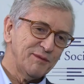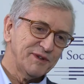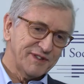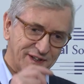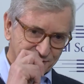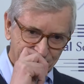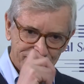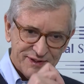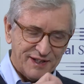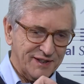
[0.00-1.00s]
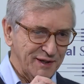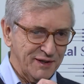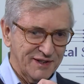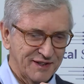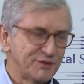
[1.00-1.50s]
let me say first that
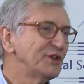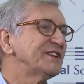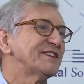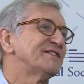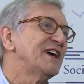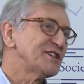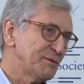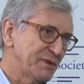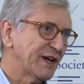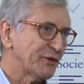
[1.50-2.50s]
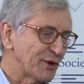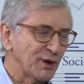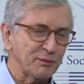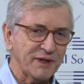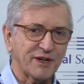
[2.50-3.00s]
the, it's not such a big
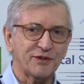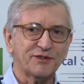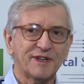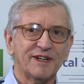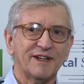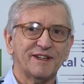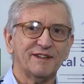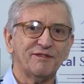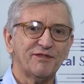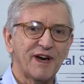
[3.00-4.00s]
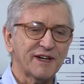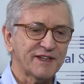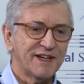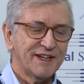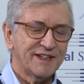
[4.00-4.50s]
role because, uh, in
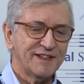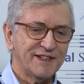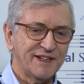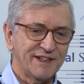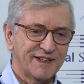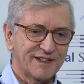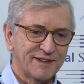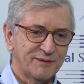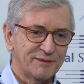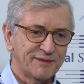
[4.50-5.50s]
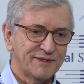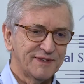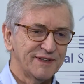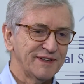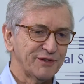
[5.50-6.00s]
fact, the um,
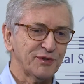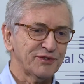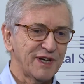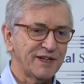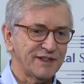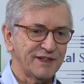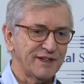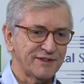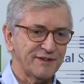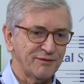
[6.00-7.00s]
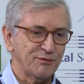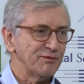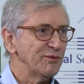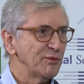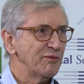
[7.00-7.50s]
the society is a
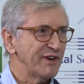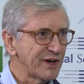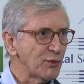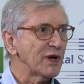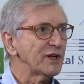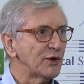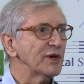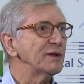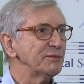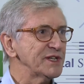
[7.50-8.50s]
very well-oiled